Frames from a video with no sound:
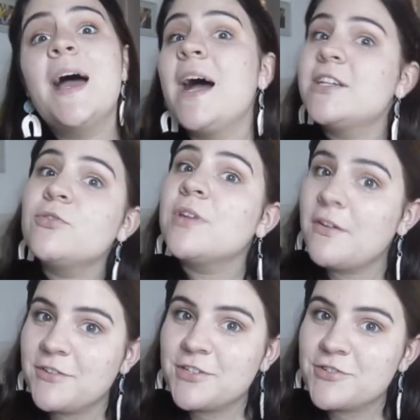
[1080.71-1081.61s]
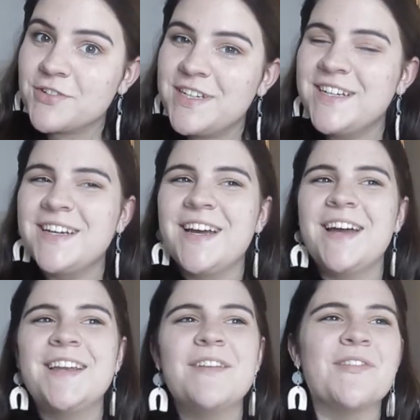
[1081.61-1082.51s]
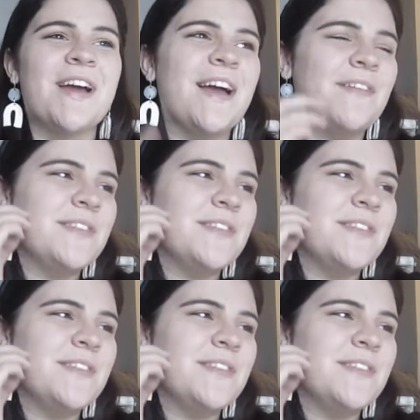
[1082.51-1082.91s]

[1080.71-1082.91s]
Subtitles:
I don't love history. I never have.